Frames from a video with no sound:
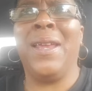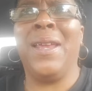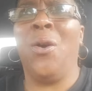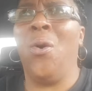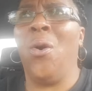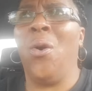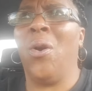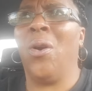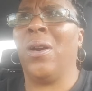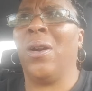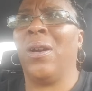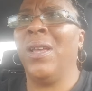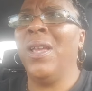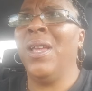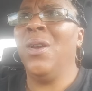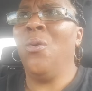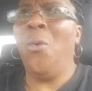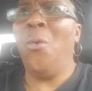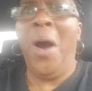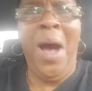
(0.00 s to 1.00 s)
Or
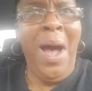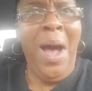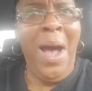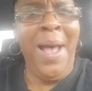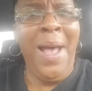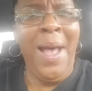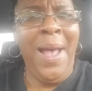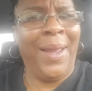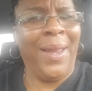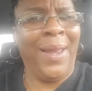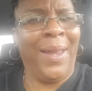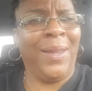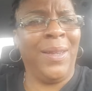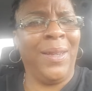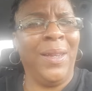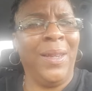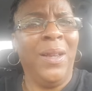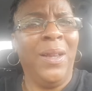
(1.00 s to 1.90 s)
why?